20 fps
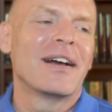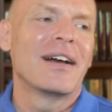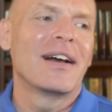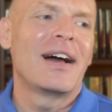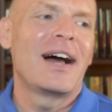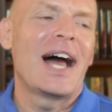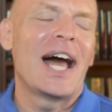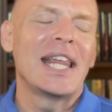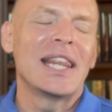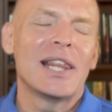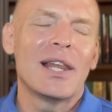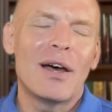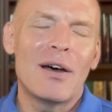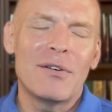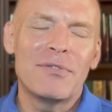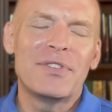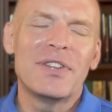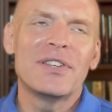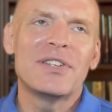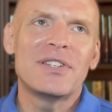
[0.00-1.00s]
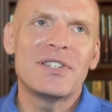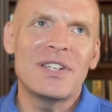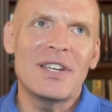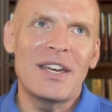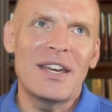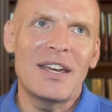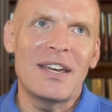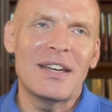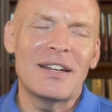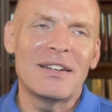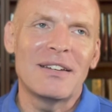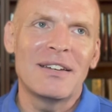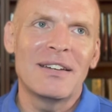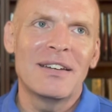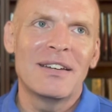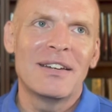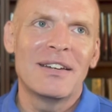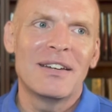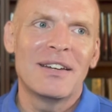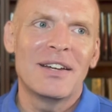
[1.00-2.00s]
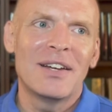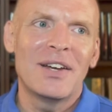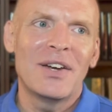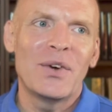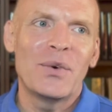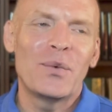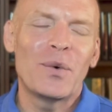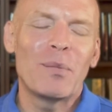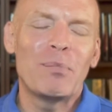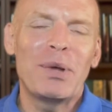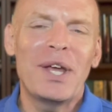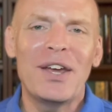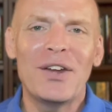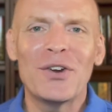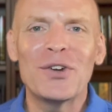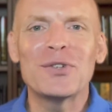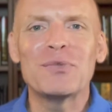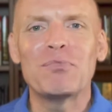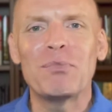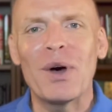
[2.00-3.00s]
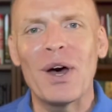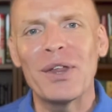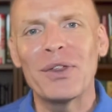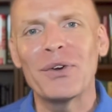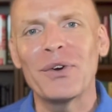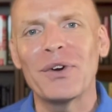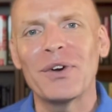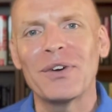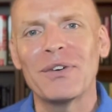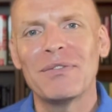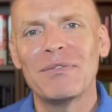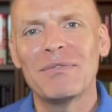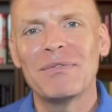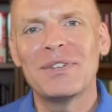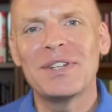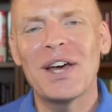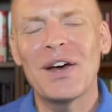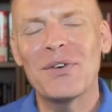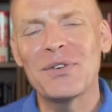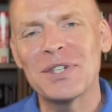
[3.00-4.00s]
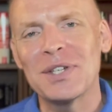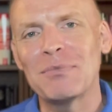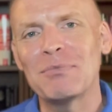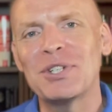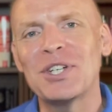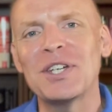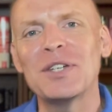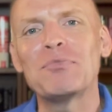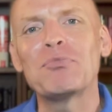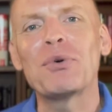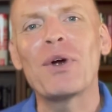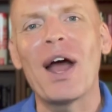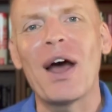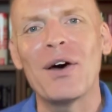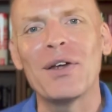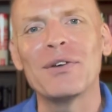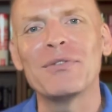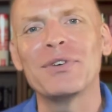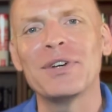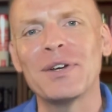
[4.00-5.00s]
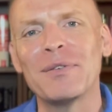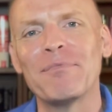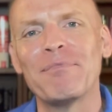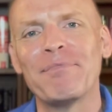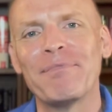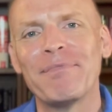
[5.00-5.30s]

I love the scene where Peter's mother tells him she's proud of him.